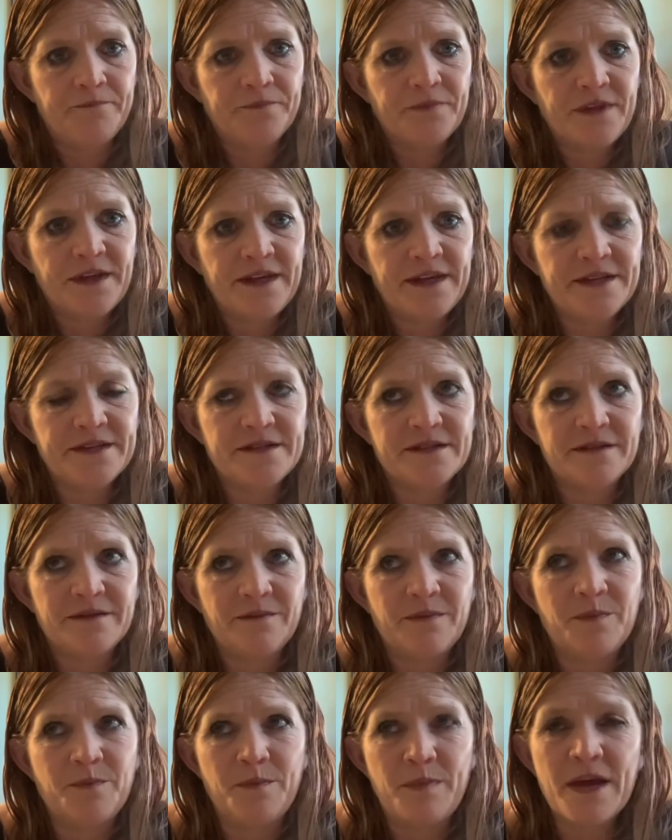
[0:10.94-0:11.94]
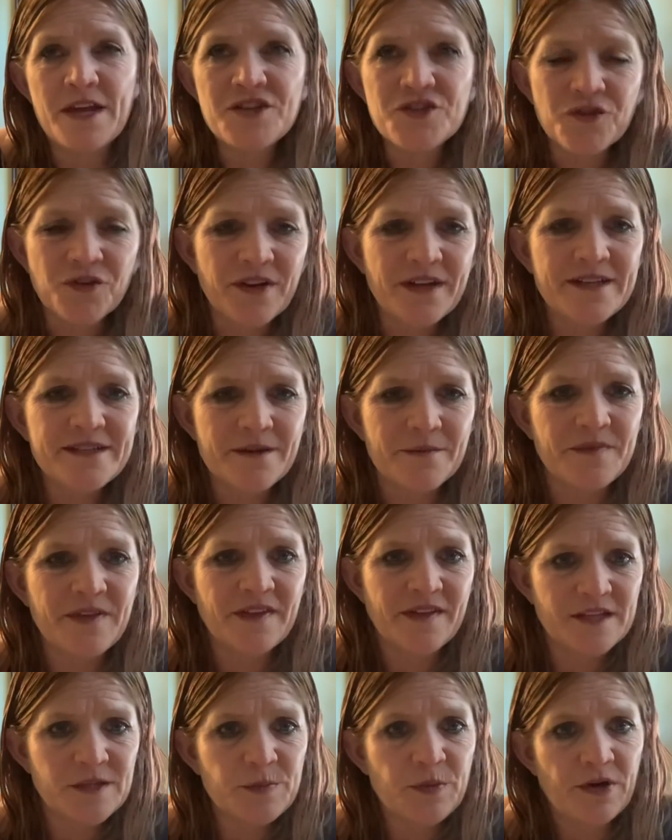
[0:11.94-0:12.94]
is measuring something
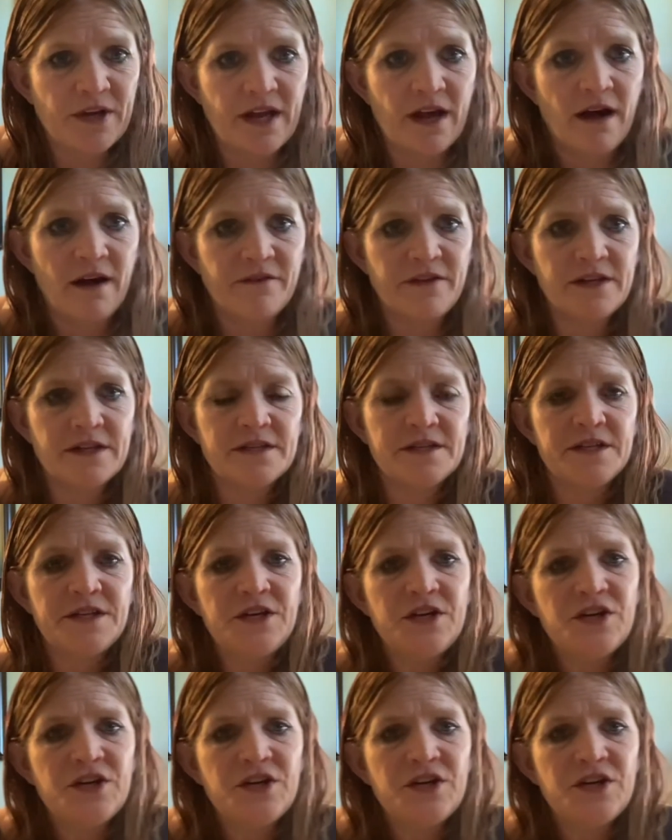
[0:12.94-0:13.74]
that's pretty obvious.